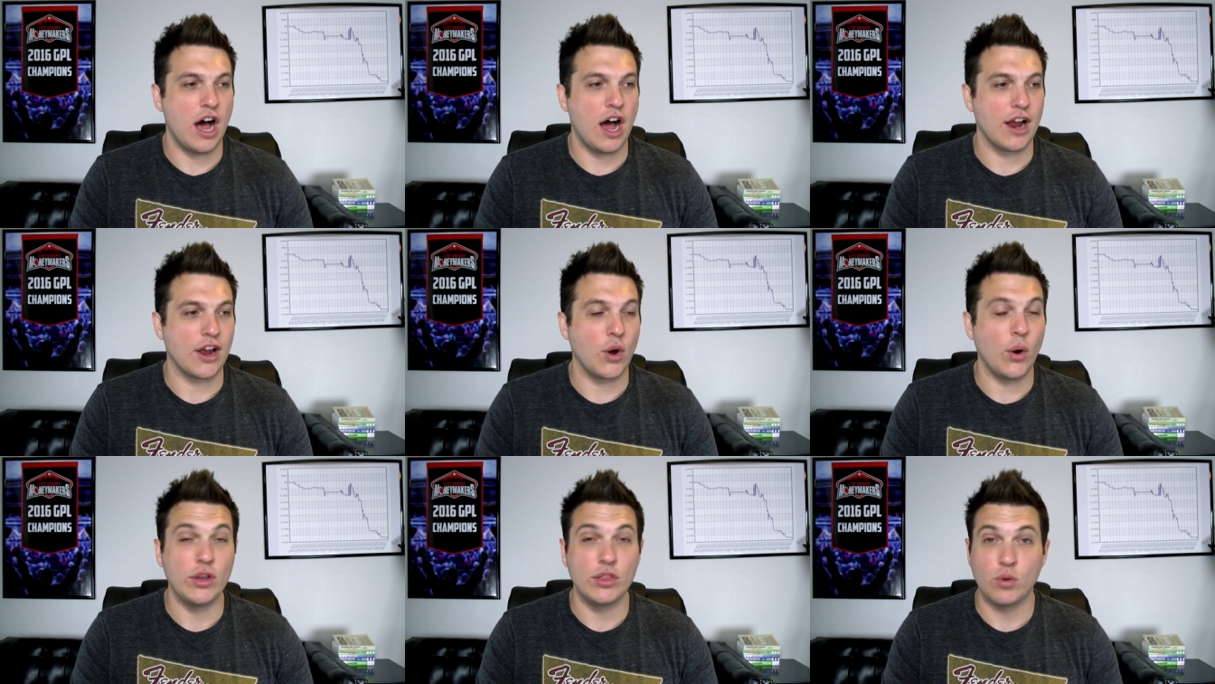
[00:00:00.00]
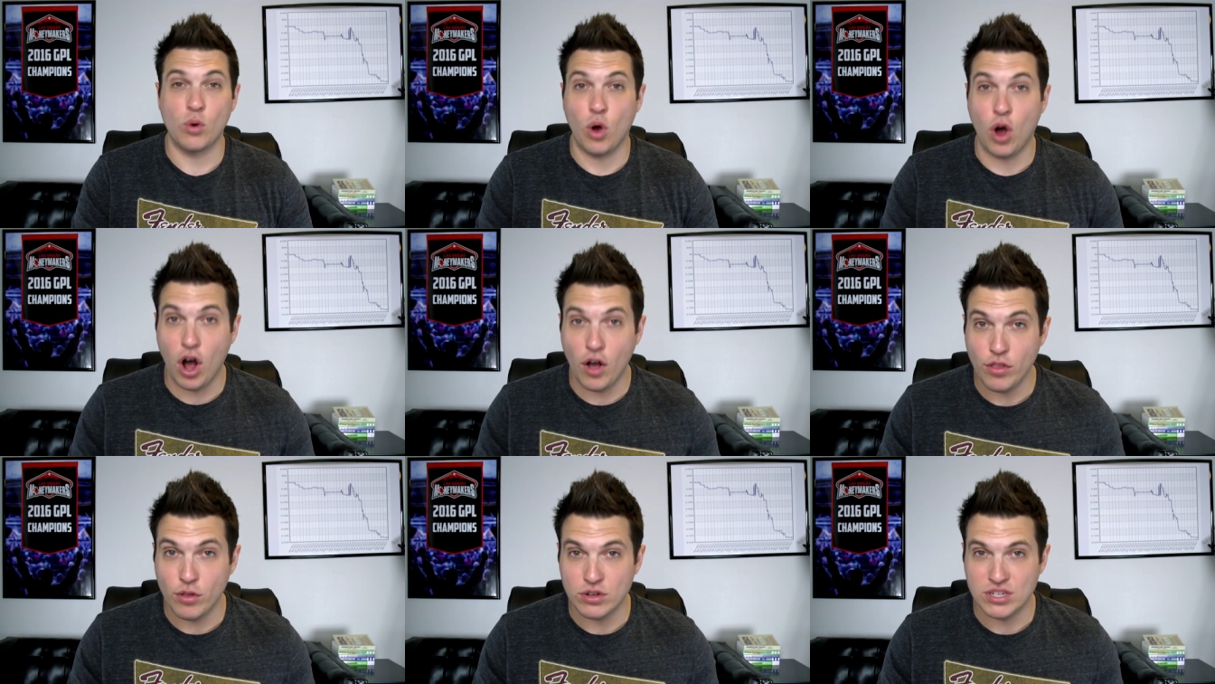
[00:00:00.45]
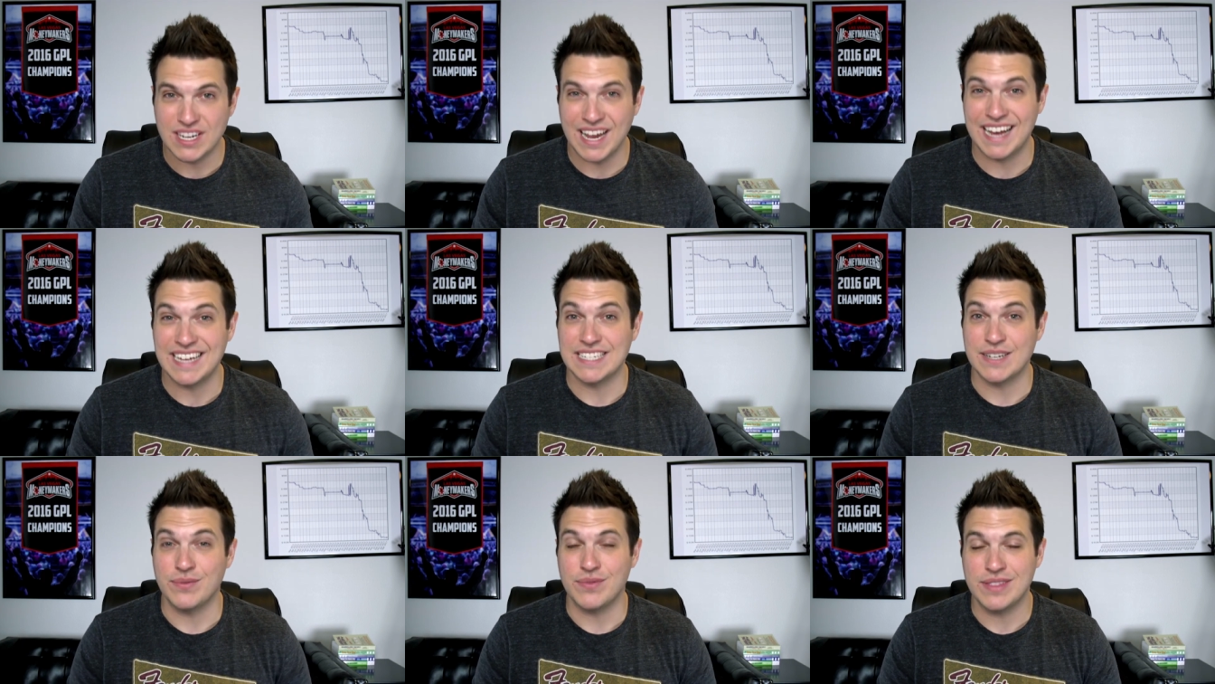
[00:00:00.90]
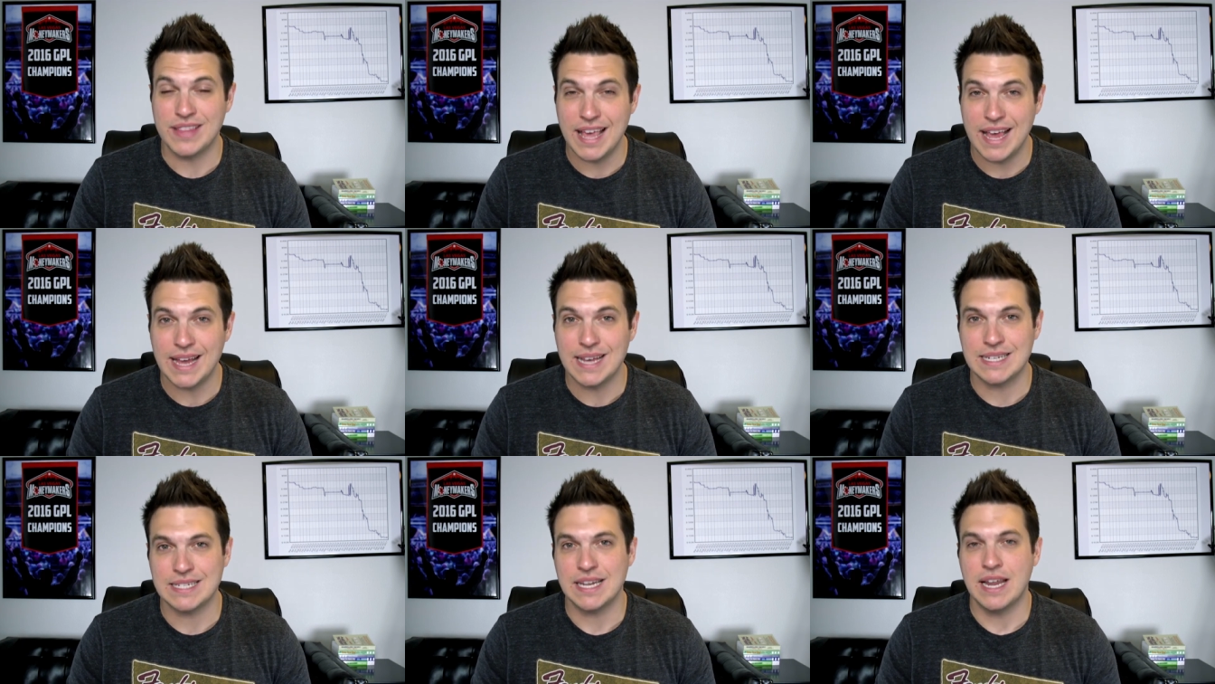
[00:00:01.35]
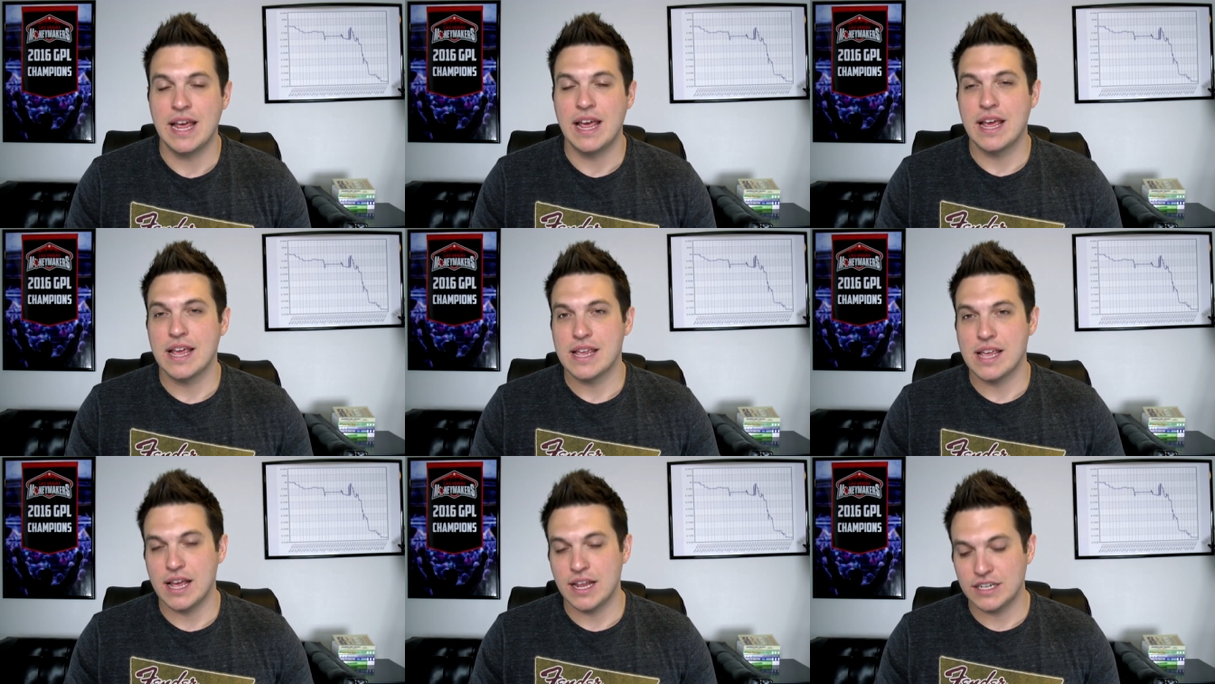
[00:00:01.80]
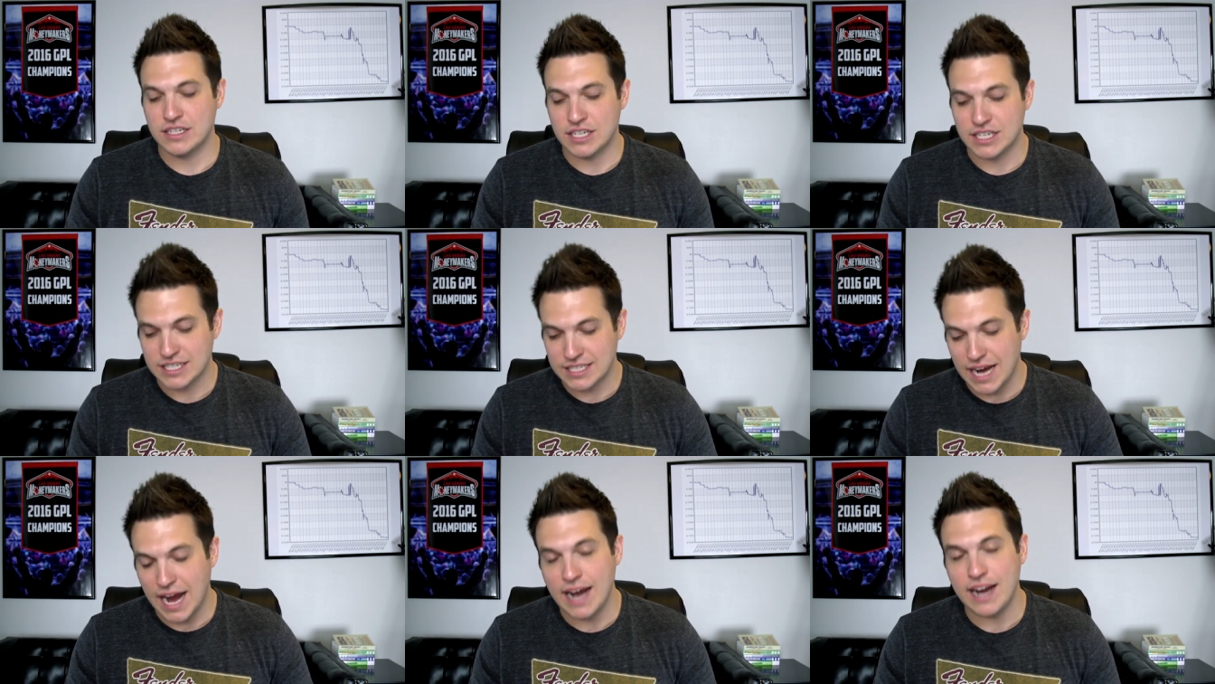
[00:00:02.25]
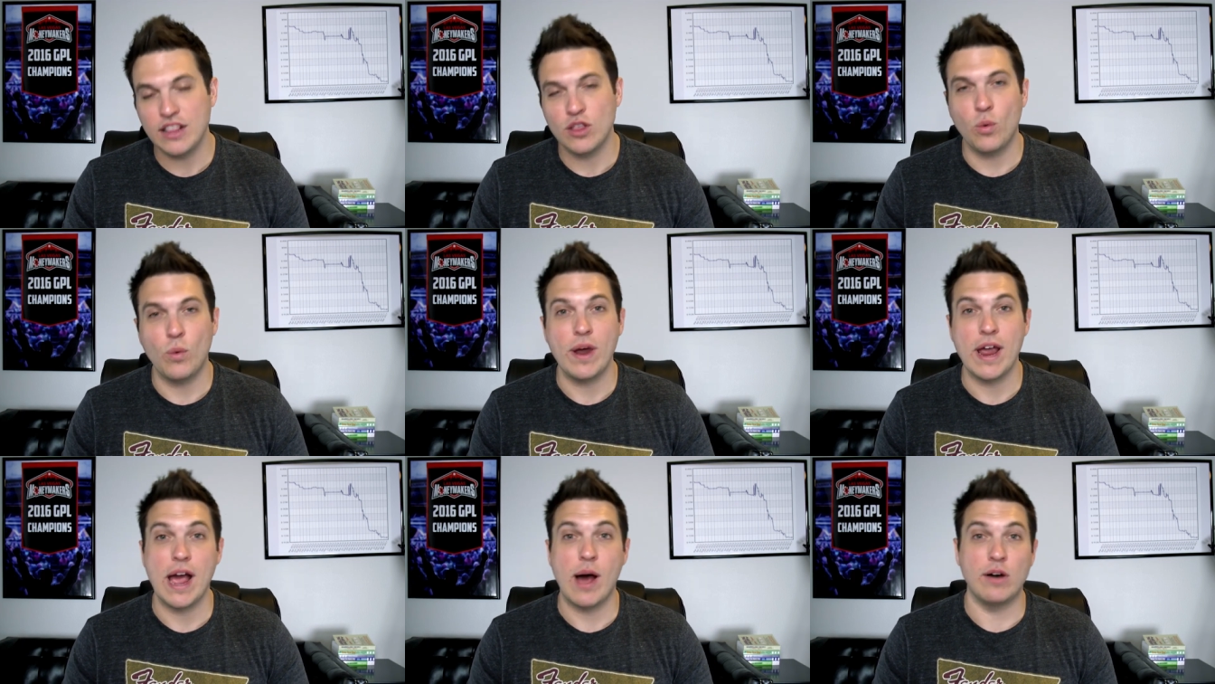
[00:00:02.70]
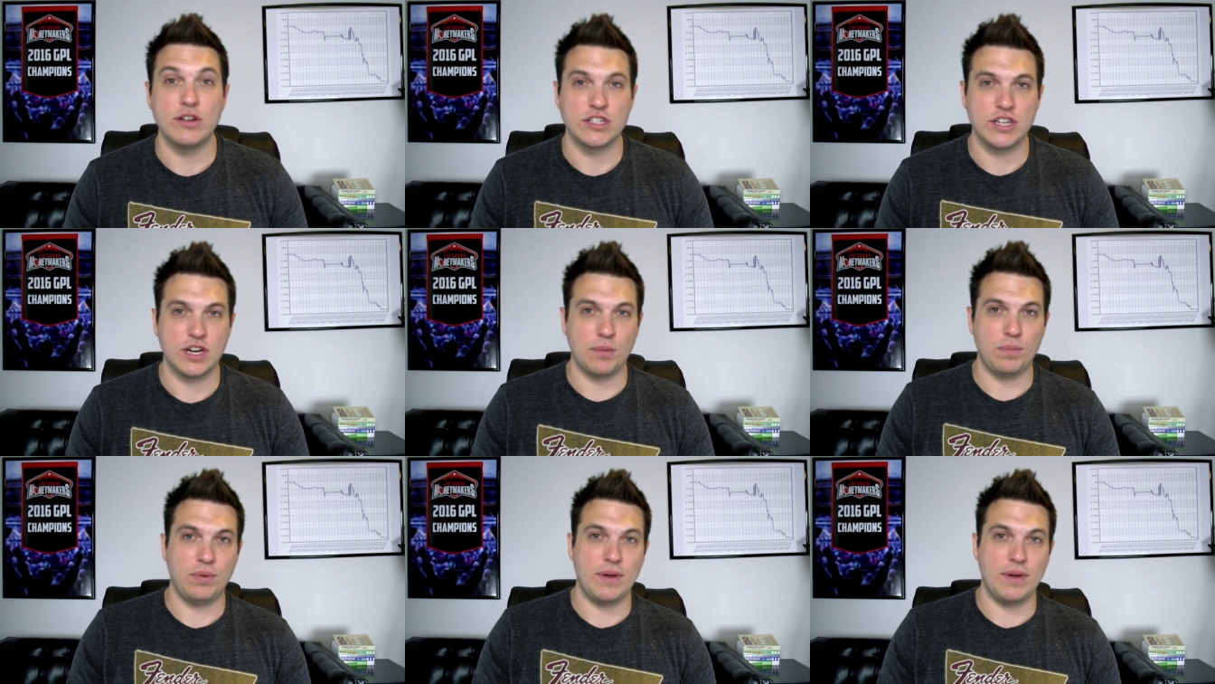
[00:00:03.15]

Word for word: going through all those kinds of things, deciding the way I was going to